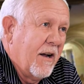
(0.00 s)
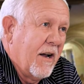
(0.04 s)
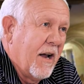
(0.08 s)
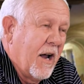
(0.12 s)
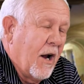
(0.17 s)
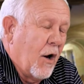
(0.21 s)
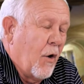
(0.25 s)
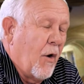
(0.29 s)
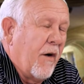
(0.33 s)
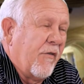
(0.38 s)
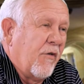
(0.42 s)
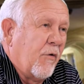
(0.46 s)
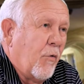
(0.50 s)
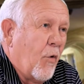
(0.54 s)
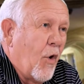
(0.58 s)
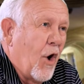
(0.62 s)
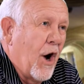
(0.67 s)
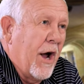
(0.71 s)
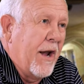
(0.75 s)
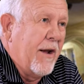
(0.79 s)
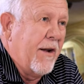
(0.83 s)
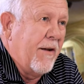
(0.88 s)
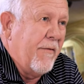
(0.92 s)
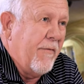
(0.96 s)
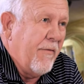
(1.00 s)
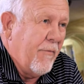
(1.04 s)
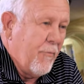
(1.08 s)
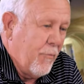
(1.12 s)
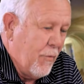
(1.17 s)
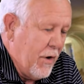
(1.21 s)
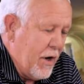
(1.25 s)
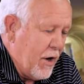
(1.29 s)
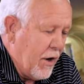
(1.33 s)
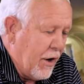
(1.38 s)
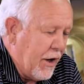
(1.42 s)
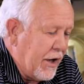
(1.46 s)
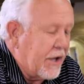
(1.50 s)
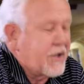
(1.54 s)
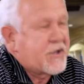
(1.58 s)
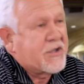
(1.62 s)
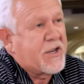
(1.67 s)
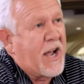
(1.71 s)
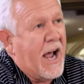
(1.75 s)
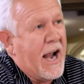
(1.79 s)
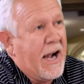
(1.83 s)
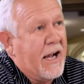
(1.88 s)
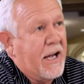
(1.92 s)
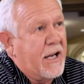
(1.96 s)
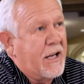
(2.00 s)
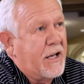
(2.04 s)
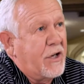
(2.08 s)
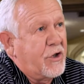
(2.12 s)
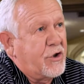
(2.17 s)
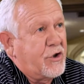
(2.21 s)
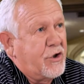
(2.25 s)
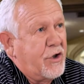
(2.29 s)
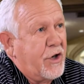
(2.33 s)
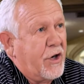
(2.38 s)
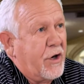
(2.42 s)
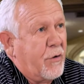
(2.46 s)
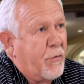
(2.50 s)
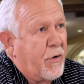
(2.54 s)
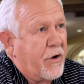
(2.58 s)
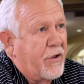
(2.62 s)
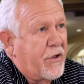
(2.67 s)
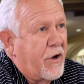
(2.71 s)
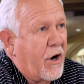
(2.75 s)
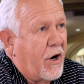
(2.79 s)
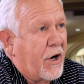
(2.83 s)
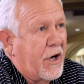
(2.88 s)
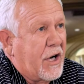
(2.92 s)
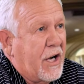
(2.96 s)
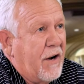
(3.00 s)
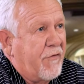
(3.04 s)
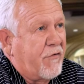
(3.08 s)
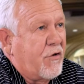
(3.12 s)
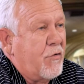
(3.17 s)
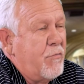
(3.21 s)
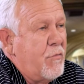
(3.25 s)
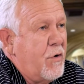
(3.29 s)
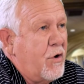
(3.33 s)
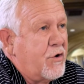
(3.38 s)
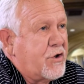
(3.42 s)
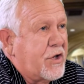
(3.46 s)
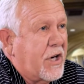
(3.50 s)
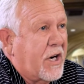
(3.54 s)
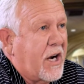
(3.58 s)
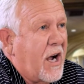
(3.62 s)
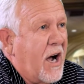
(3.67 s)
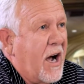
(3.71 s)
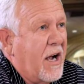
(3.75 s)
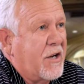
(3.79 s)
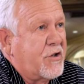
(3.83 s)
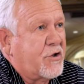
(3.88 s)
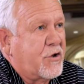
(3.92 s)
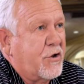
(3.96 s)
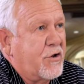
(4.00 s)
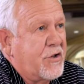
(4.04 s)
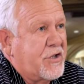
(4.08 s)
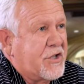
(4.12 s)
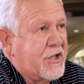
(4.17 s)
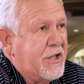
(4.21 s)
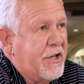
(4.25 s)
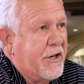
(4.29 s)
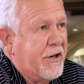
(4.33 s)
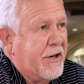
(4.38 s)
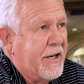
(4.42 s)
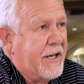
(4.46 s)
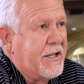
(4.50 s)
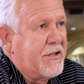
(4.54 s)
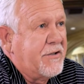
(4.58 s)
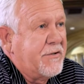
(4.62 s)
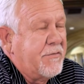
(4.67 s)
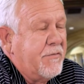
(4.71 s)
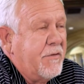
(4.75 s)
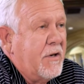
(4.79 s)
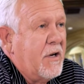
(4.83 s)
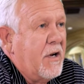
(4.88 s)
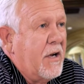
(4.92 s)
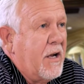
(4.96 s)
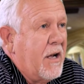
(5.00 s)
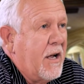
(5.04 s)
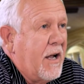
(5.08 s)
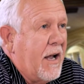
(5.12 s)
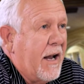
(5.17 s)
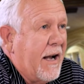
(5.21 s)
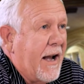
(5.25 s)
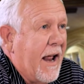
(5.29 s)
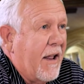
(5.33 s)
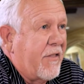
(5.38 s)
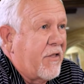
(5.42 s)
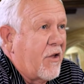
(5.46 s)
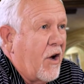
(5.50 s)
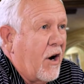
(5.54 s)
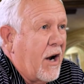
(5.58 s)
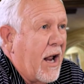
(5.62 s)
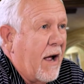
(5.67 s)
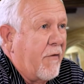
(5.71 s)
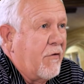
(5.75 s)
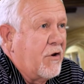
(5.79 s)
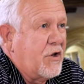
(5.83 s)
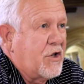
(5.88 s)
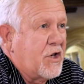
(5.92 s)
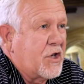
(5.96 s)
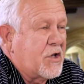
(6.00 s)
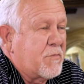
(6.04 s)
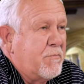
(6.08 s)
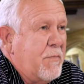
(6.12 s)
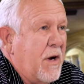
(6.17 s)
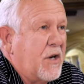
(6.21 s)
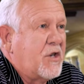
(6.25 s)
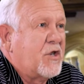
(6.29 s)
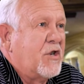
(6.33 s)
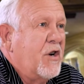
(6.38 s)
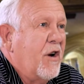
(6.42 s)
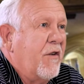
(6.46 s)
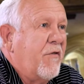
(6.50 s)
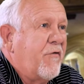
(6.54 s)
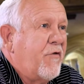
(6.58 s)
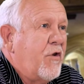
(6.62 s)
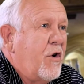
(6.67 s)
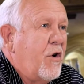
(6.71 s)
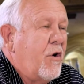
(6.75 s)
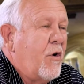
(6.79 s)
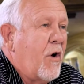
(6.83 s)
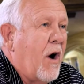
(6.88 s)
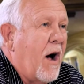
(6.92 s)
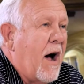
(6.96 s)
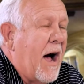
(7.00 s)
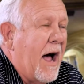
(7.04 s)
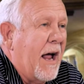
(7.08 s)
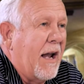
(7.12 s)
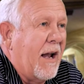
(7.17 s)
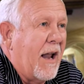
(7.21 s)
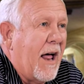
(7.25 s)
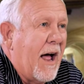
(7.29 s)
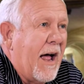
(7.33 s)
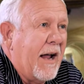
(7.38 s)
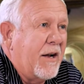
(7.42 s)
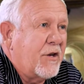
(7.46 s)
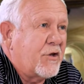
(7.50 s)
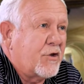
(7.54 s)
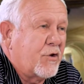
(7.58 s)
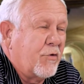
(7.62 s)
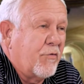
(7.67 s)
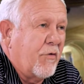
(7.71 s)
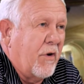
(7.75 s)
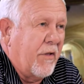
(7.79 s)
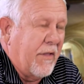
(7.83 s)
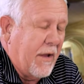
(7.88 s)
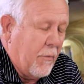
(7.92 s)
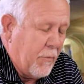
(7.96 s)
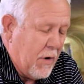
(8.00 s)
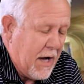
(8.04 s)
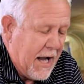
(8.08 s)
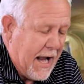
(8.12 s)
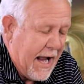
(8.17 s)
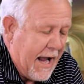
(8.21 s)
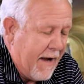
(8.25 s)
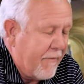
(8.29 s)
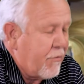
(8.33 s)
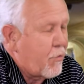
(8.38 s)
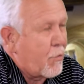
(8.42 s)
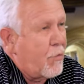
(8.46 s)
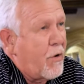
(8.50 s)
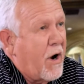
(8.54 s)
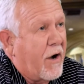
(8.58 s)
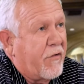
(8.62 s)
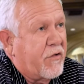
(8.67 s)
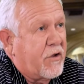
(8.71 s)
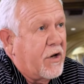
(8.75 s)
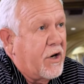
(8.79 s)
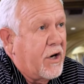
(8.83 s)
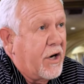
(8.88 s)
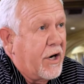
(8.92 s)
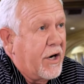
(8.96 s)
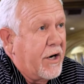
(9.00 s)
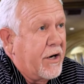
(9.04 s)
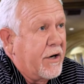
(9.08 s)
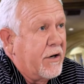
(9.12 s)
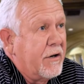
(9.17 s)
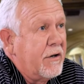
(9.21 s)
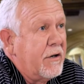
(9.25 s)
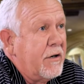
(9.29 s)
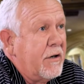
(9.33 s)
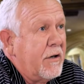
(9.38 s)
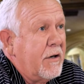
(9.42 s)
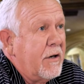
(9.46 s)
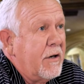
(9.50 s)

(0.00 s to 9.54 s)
Hello, everyone. We are excited this year with our Gift of Music concert series. And I thought I would just mention a few highlights that we have throughout the year